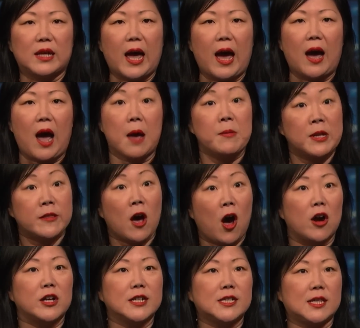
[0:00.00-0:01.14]
Yeah. I mean, the
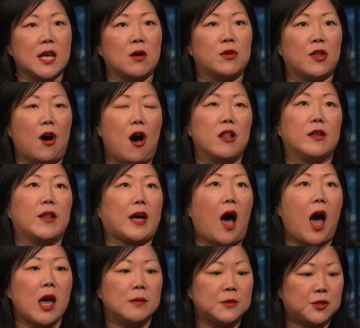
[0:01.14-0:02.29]
hardest thing with all, like,
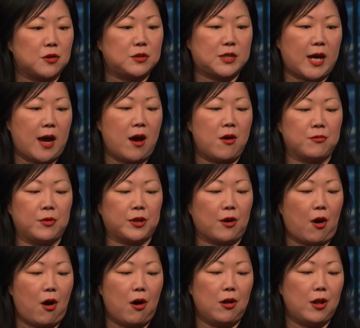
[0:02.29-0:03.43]
I am so down with
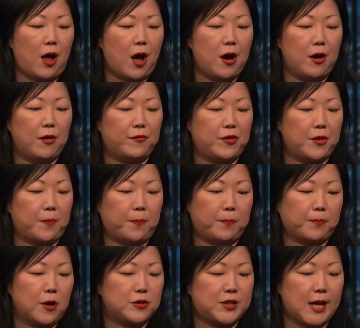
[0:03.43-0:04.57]
all of the
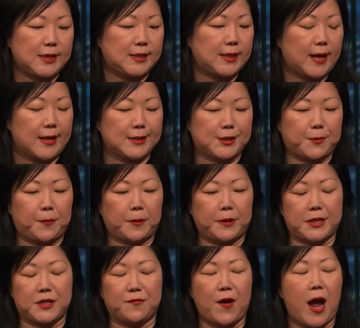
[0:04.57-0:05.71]
protests against
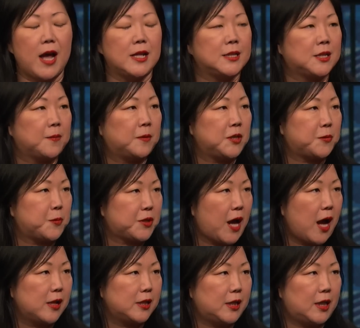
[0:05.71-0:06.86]
police violence and police
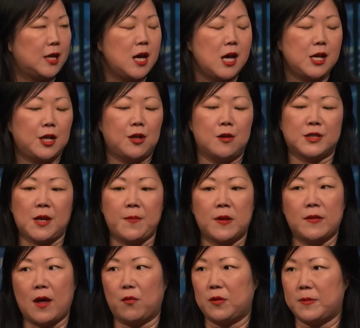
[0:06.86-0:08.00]
brutality. You know, it's something
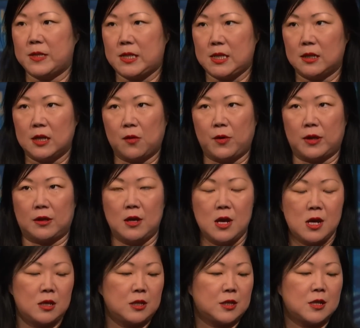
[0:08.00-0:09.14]
that we've been dealing with
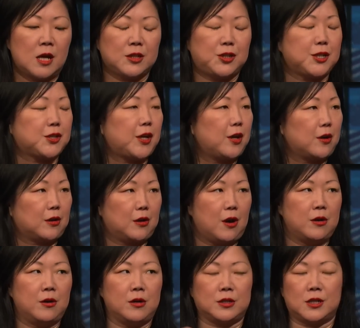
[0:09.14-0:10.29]
it's not just Eric
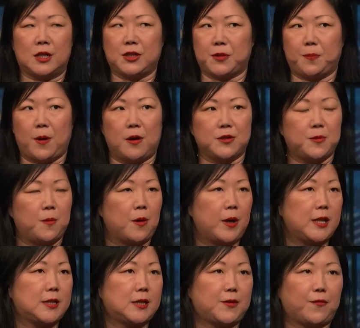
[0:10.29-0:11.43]
Garner, it's not just Baltimore.
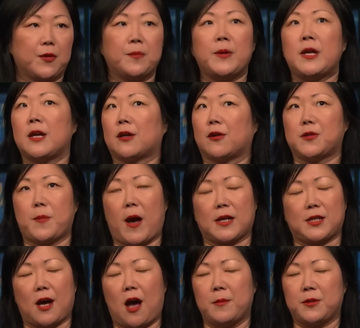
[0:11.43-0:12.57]
It's for me, it goes back
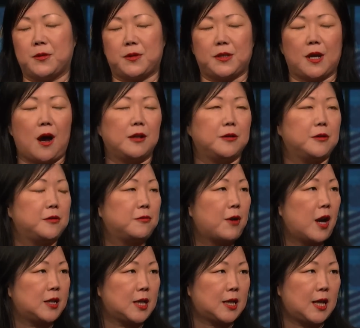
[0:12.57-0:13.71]
to Amadou Diallo and
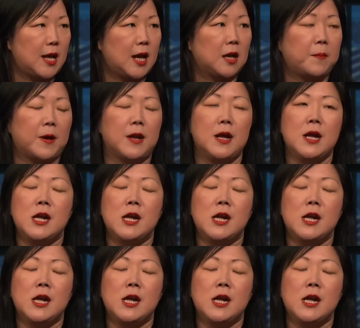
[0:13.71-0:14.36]
Rodney King. Mm-hmm.